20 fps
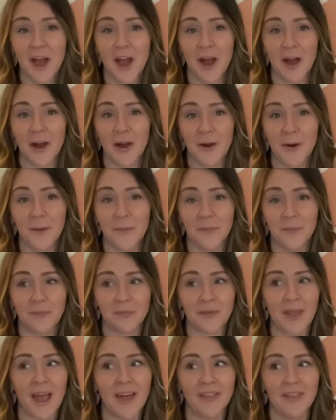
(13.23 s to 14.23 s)

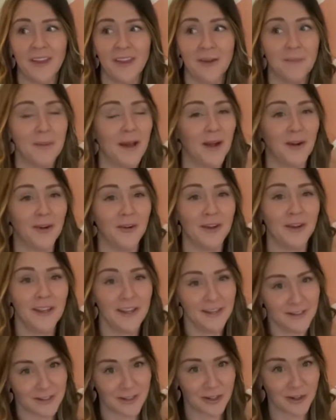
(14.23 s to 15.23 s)
um, I think back on
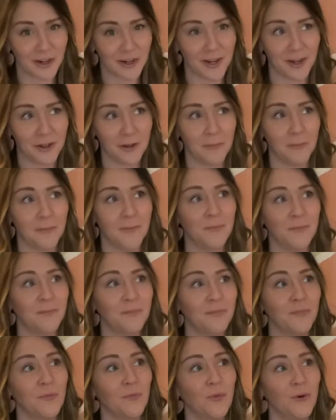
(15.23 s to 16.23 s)
Instagram
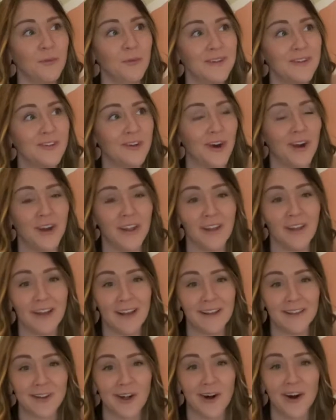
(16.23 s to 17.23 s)
when we started
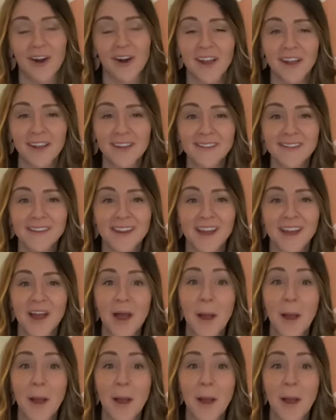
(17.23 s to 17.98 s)
last August,